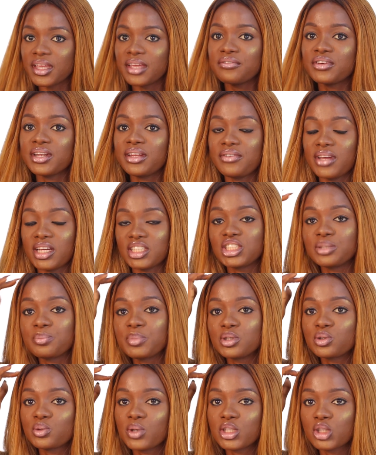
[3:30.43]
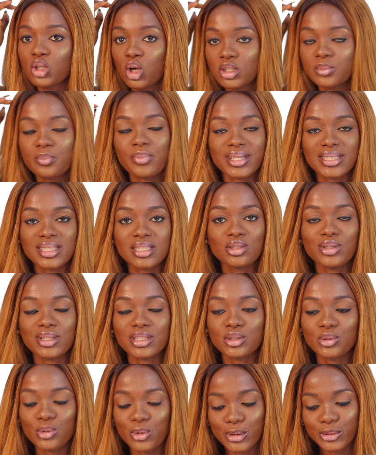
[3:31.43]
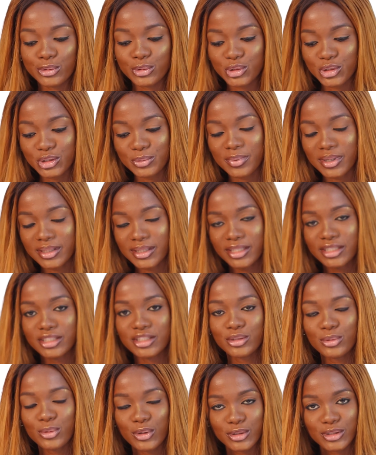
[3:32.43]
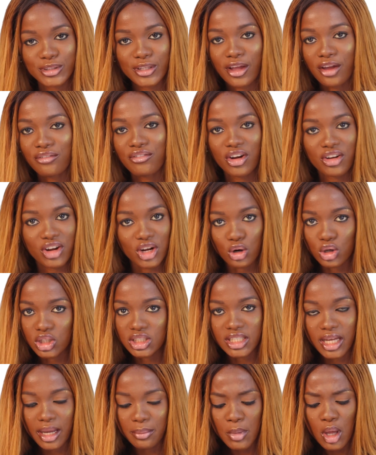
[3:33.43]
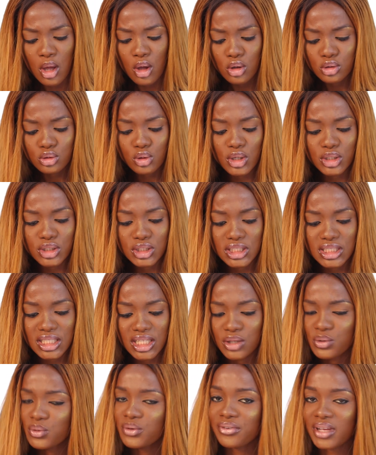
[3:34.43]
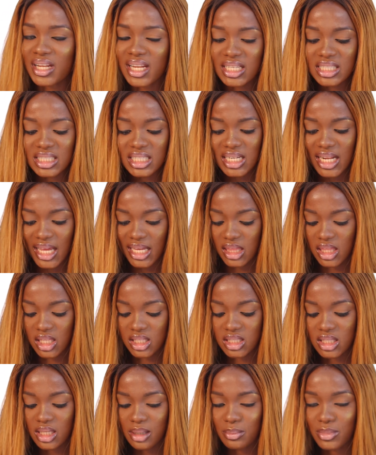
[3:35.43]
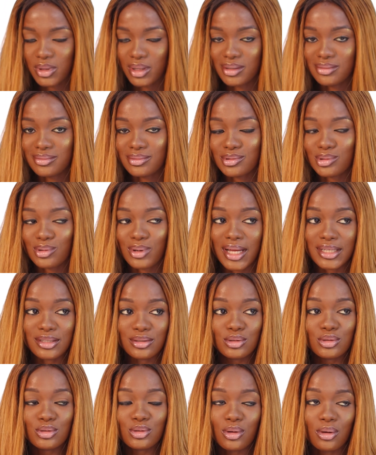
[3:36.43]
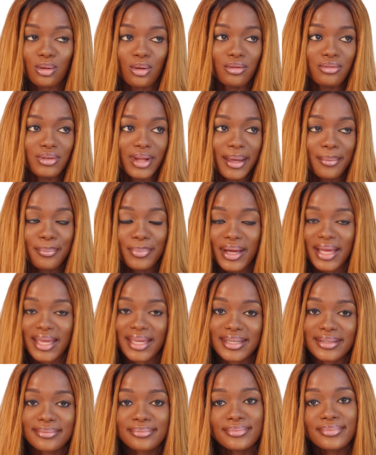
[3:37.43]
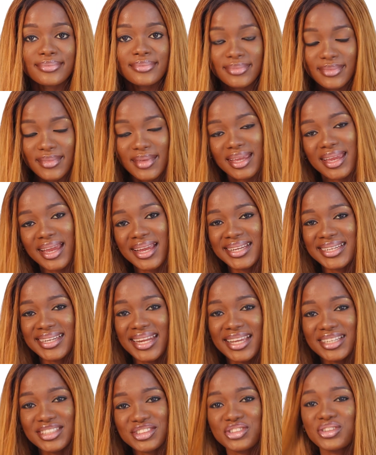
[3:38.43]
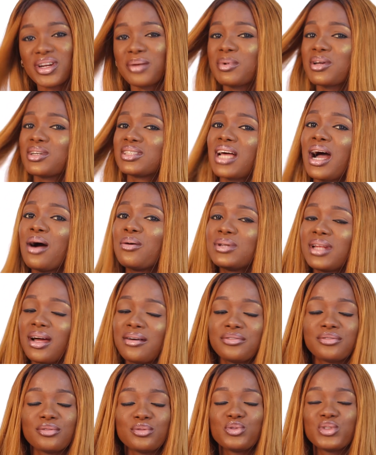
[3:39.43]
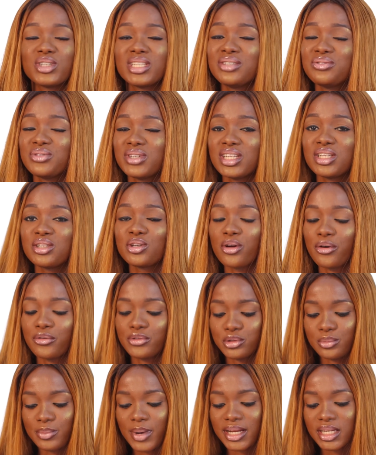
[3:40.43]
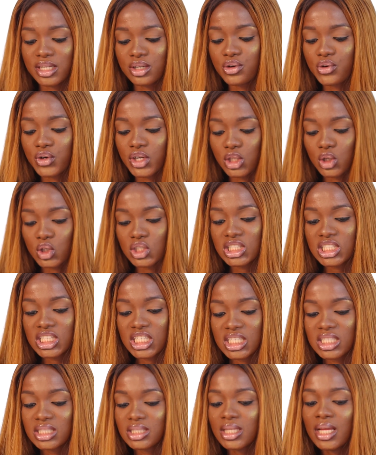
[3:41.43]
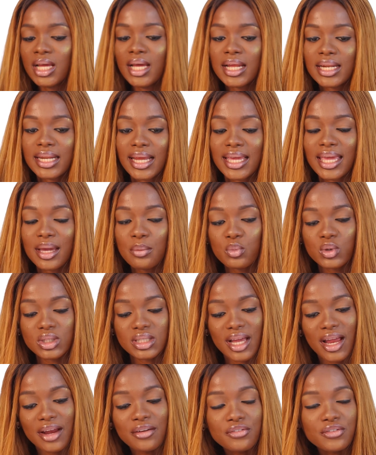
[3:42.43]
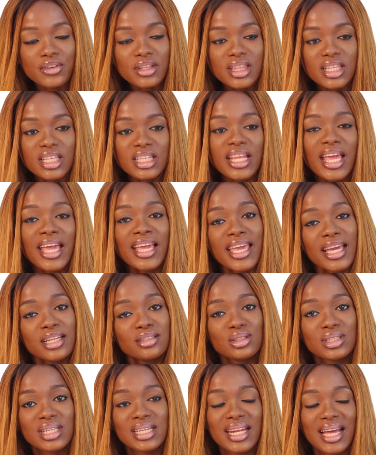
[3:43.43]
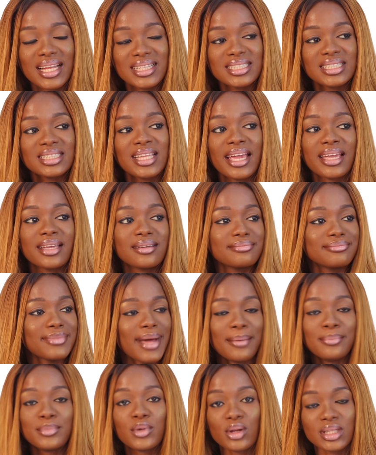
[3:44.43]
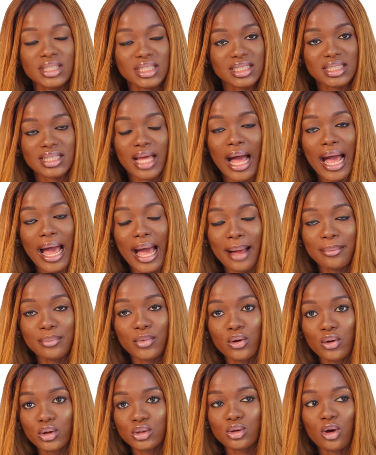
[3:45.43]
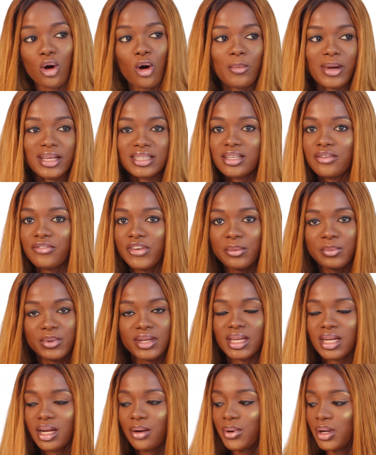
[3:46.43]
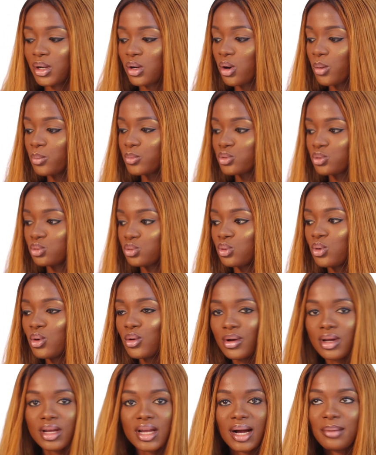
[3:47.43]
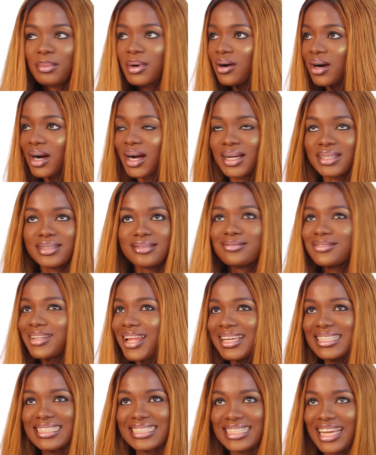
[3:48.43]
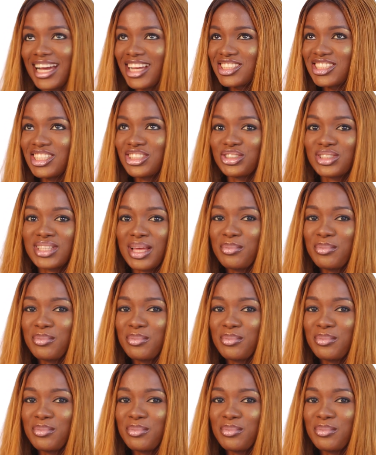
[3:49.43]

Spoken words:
Even if you are shipping to a third party, you're still going to ship, and then it's still going to take a very long time. So it's equivalently like the same thing. So I just thought of like buying here in Nigeria, because I would have really loved to buy the creator's kit that came with everything. Again, looking at it, I'm not going to call myself a beginner when it comes to camera and lighting accessories.